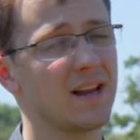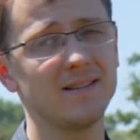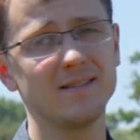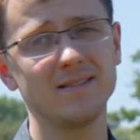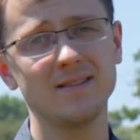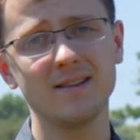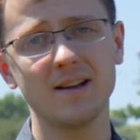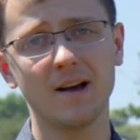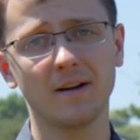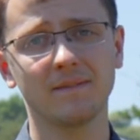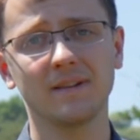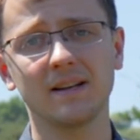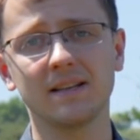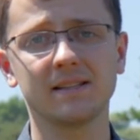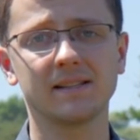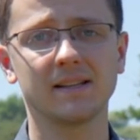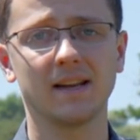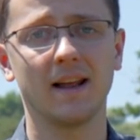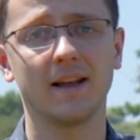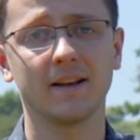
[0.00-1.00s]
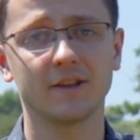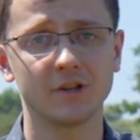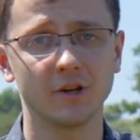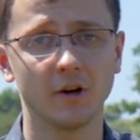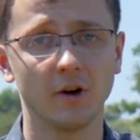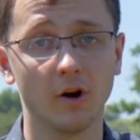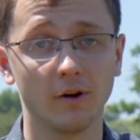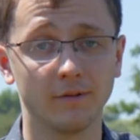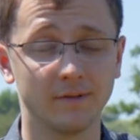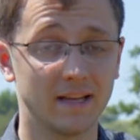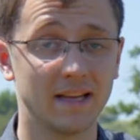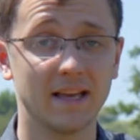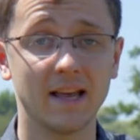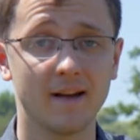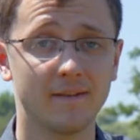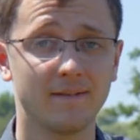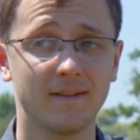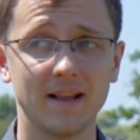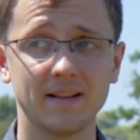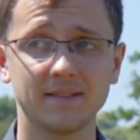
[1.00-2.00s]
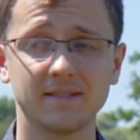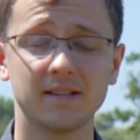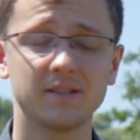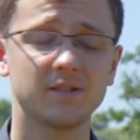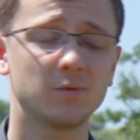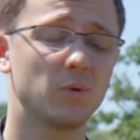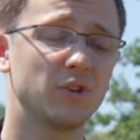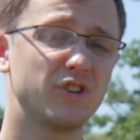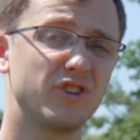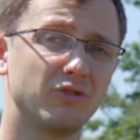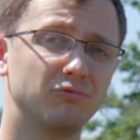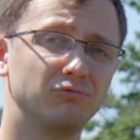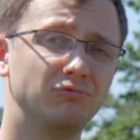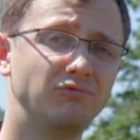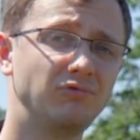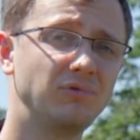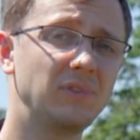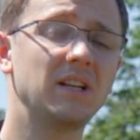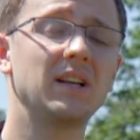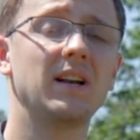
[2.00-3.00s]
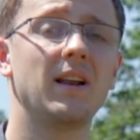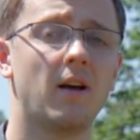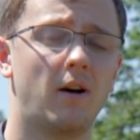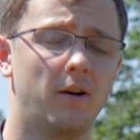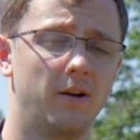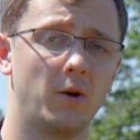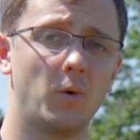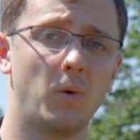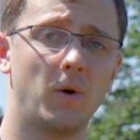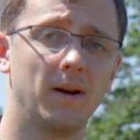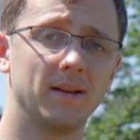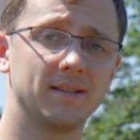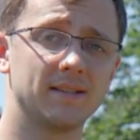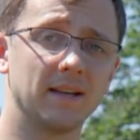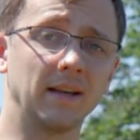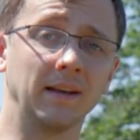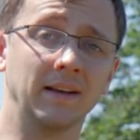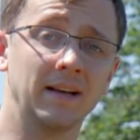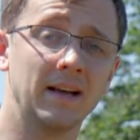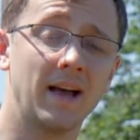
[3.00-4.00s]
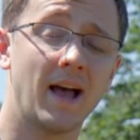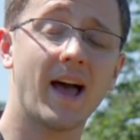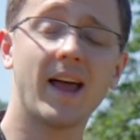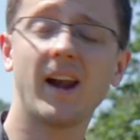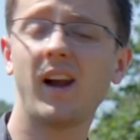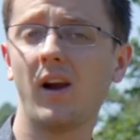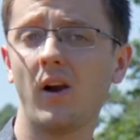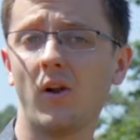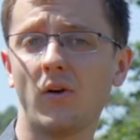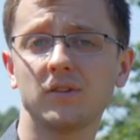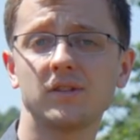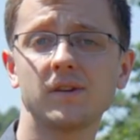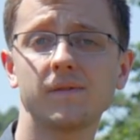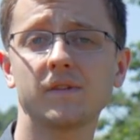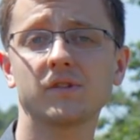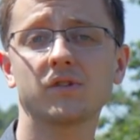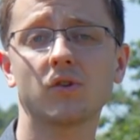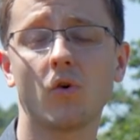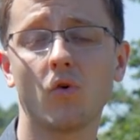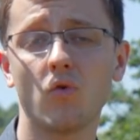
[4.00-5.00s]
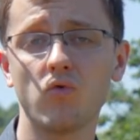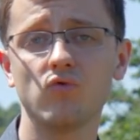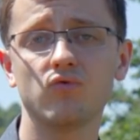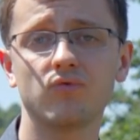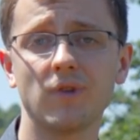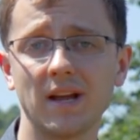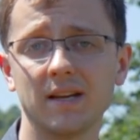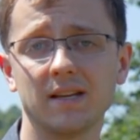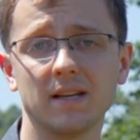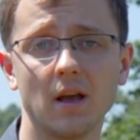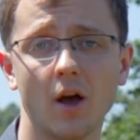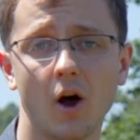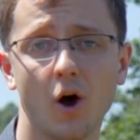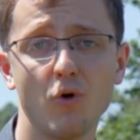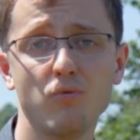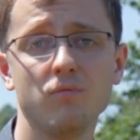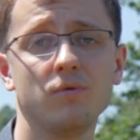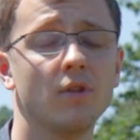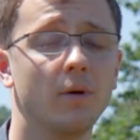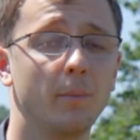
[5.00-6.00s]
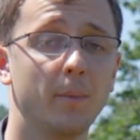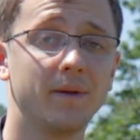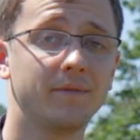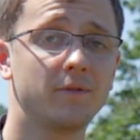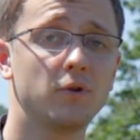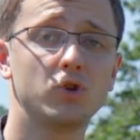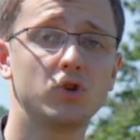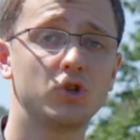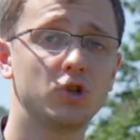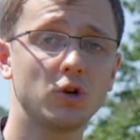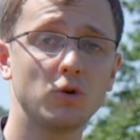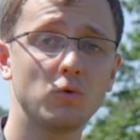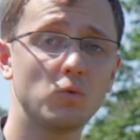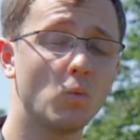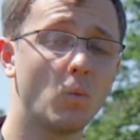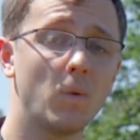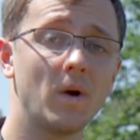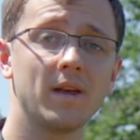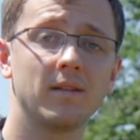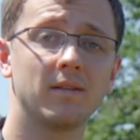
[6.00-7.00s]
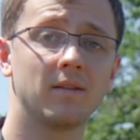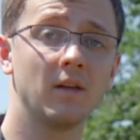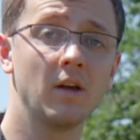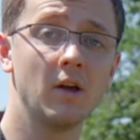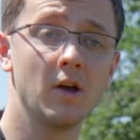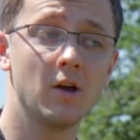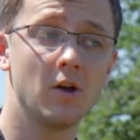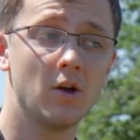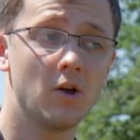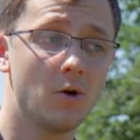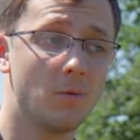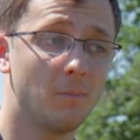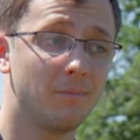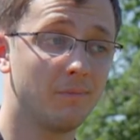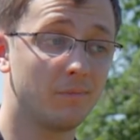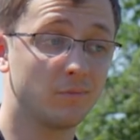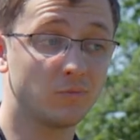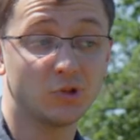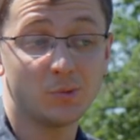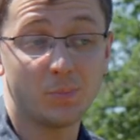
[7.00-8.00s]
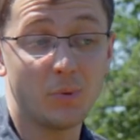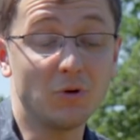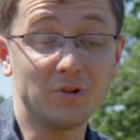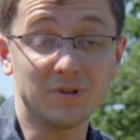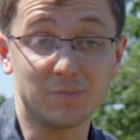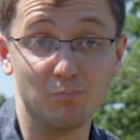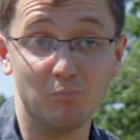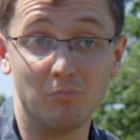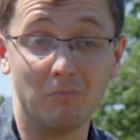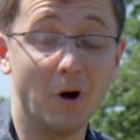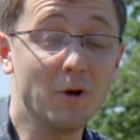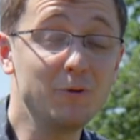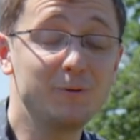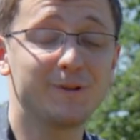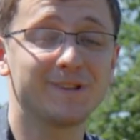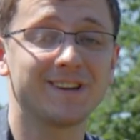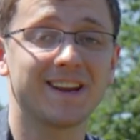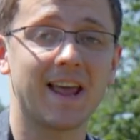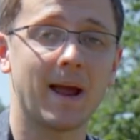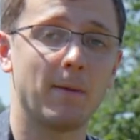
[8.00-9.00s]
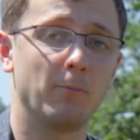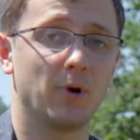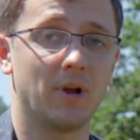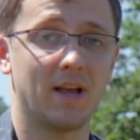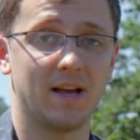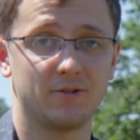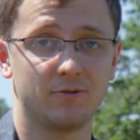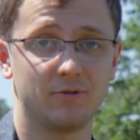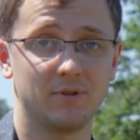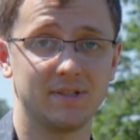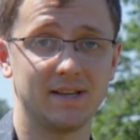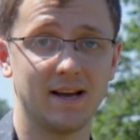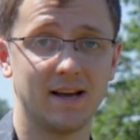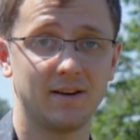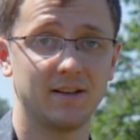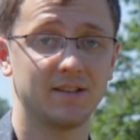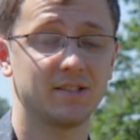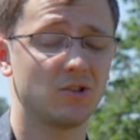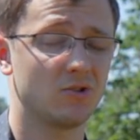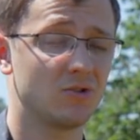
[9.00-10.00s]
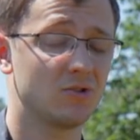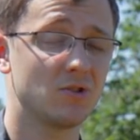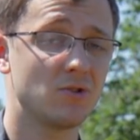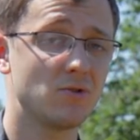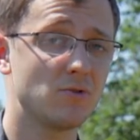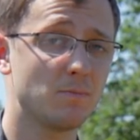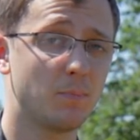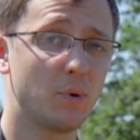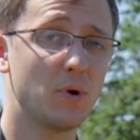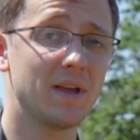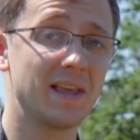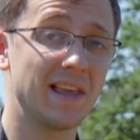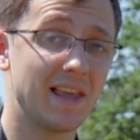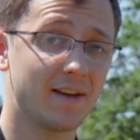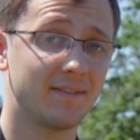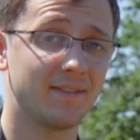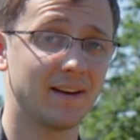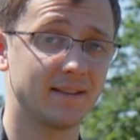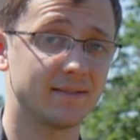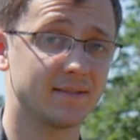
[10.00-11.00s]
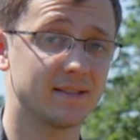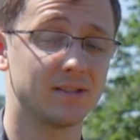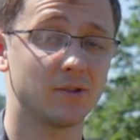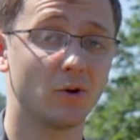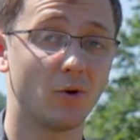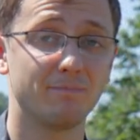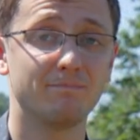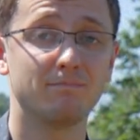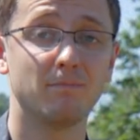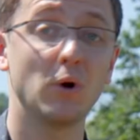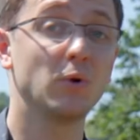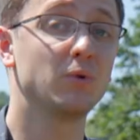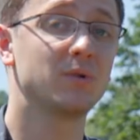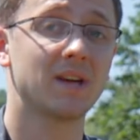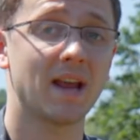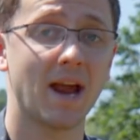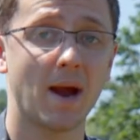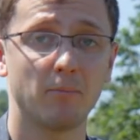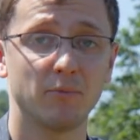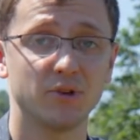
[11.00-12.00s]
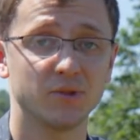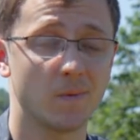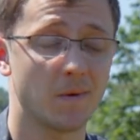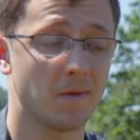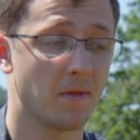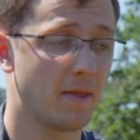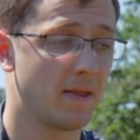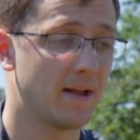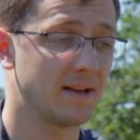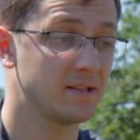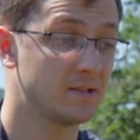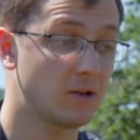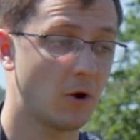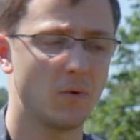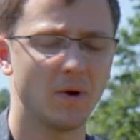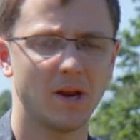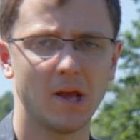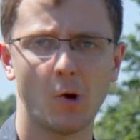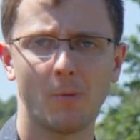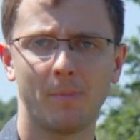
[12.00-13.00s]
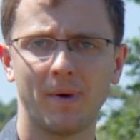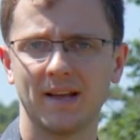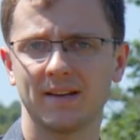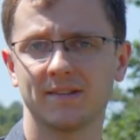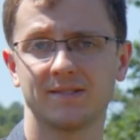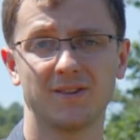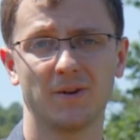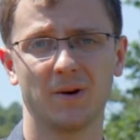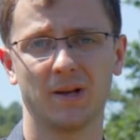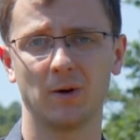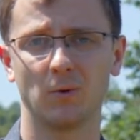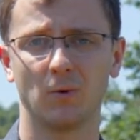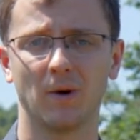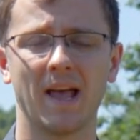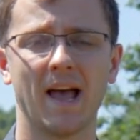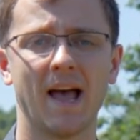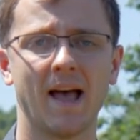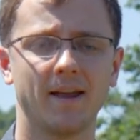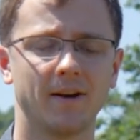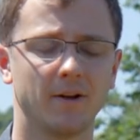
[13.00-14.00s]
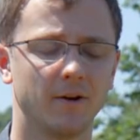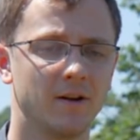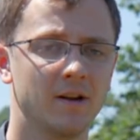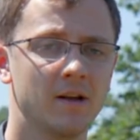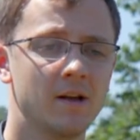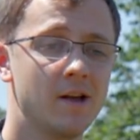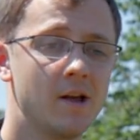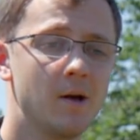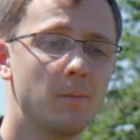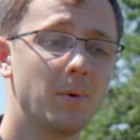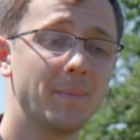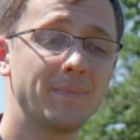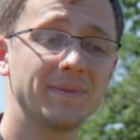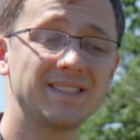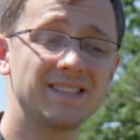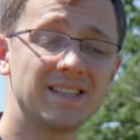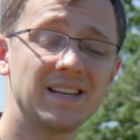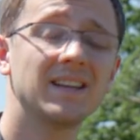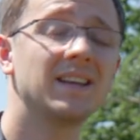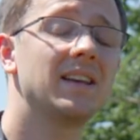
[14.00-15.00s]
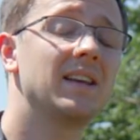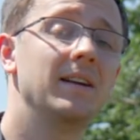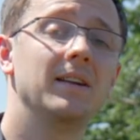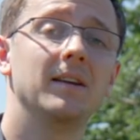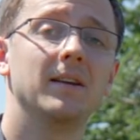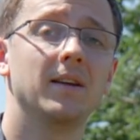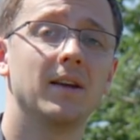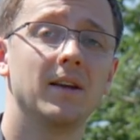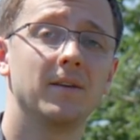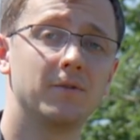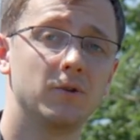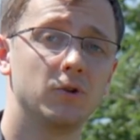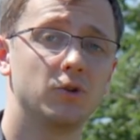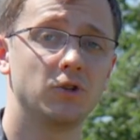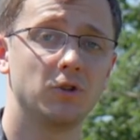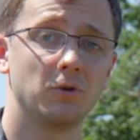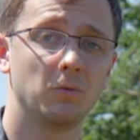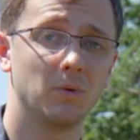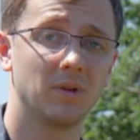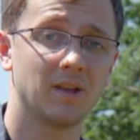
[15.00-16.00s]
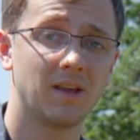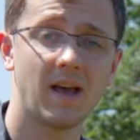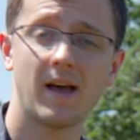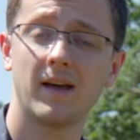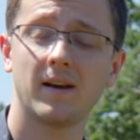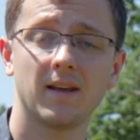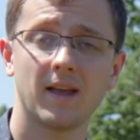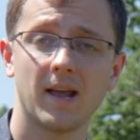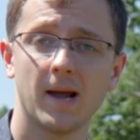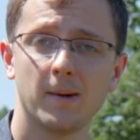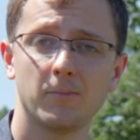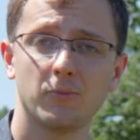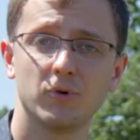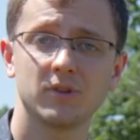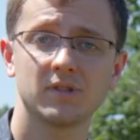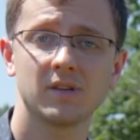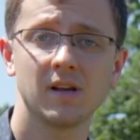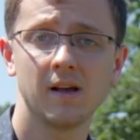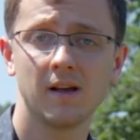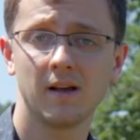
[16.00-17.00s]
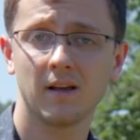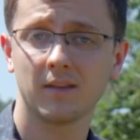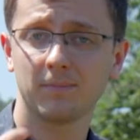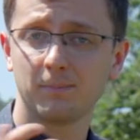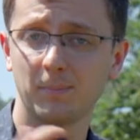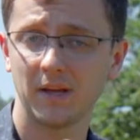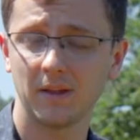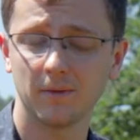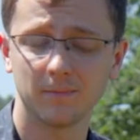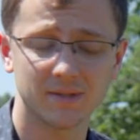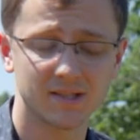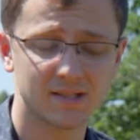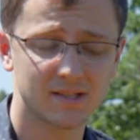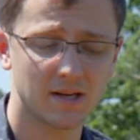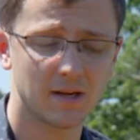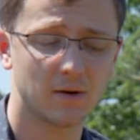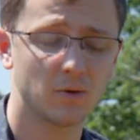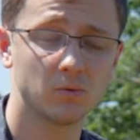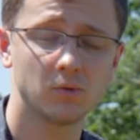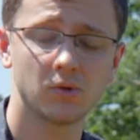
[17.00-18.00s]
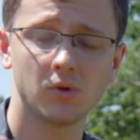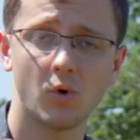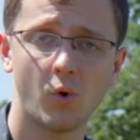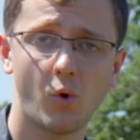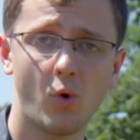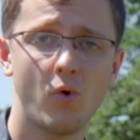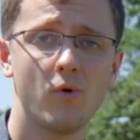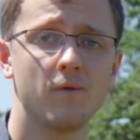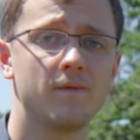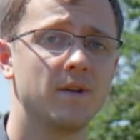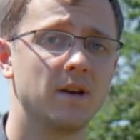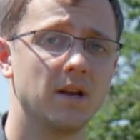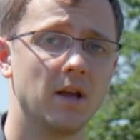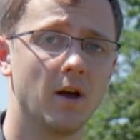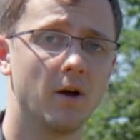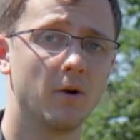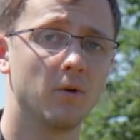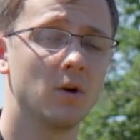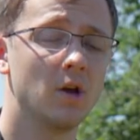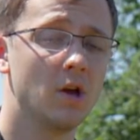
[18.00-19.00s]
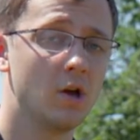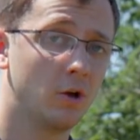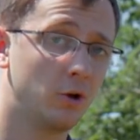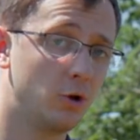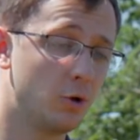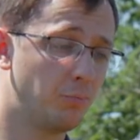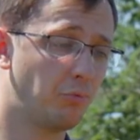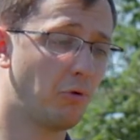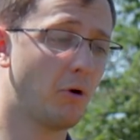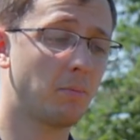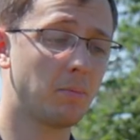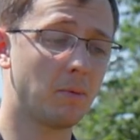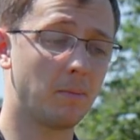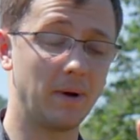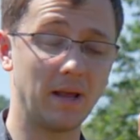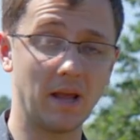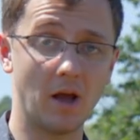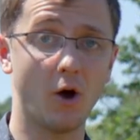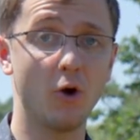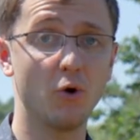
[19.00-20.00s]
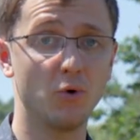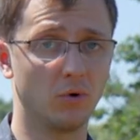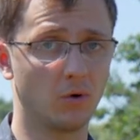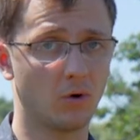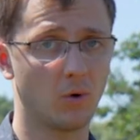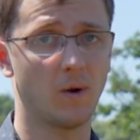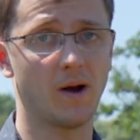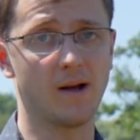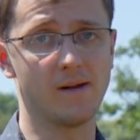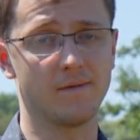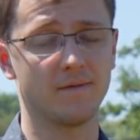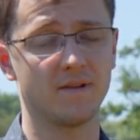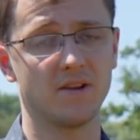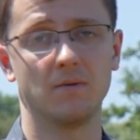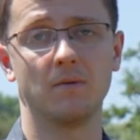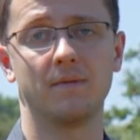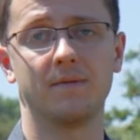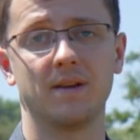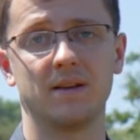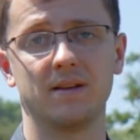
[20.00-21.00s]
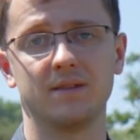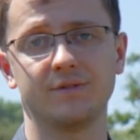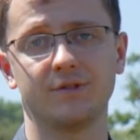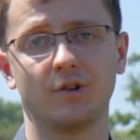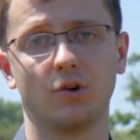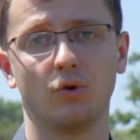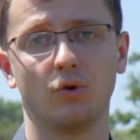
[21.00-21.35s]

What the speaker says: a lovely selection of EF lenses which are really high quality, and a lot of us already own them. If you shoot with, to be honest, most camera categories nowadays, you can put EF lenses on most cameras, whether they're Sony or Panasonic or Canon. But particularly if you shoot with Canon cameras, be them stills or video, you probably own quite a few of these